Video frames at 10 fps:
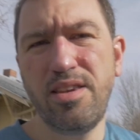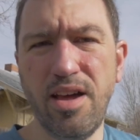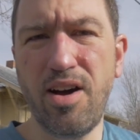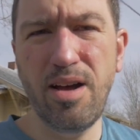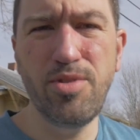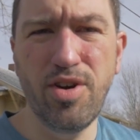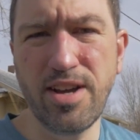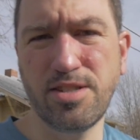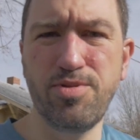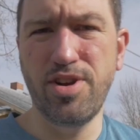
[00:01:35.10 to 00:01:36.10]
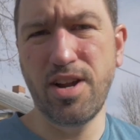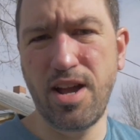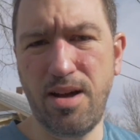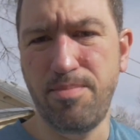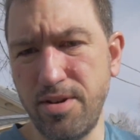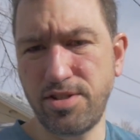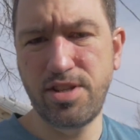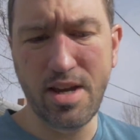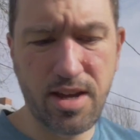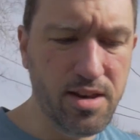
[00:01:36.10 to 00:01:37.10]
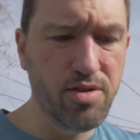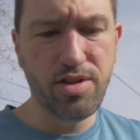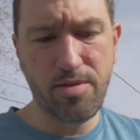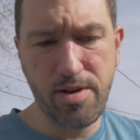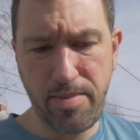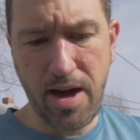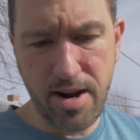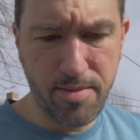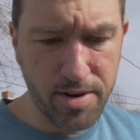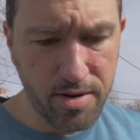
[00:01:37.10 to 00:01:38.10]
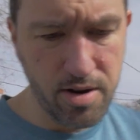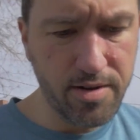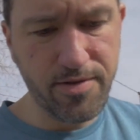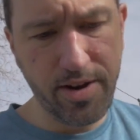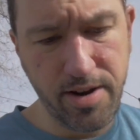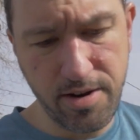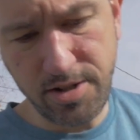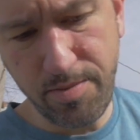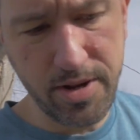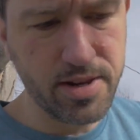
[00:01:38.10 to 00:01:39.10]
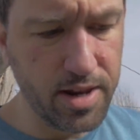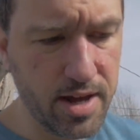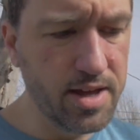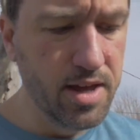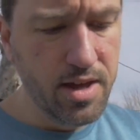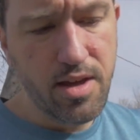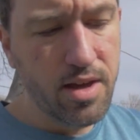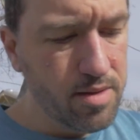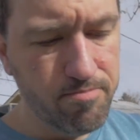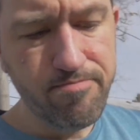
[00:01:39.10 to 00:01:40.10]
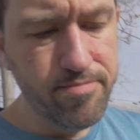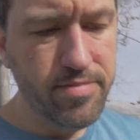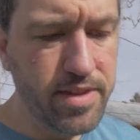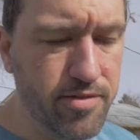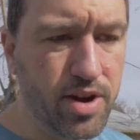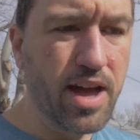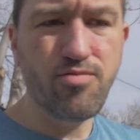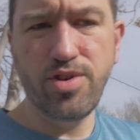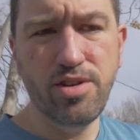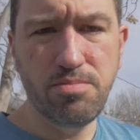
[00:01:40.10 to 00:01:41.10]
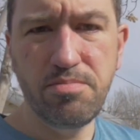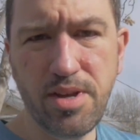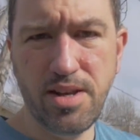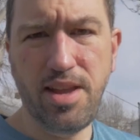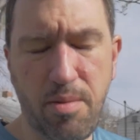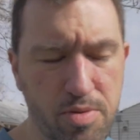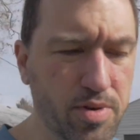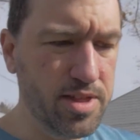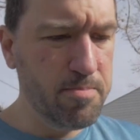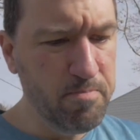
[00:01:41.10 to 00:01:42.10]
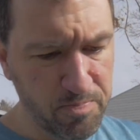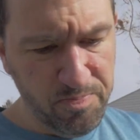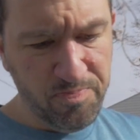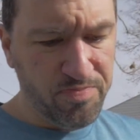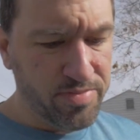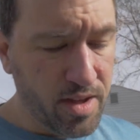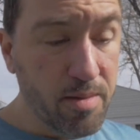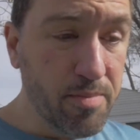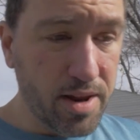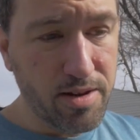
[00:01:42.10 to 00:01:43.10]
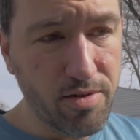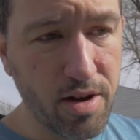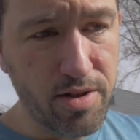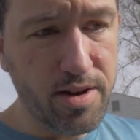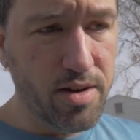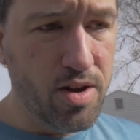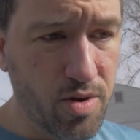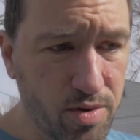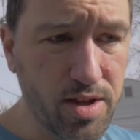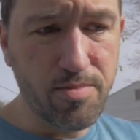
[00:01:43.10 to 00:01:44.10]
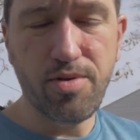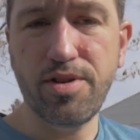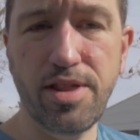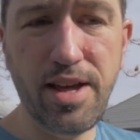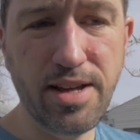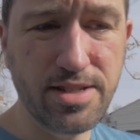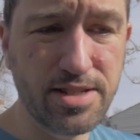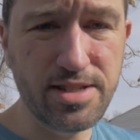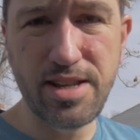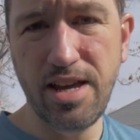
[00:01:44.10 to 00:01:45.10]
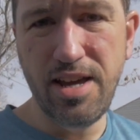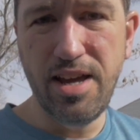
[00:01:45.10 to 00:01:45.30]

Now, I'm no expert on composting. I know a little bit about it. I've been doing it for years, but never got real in-depth with it. But I do know that one of the important things is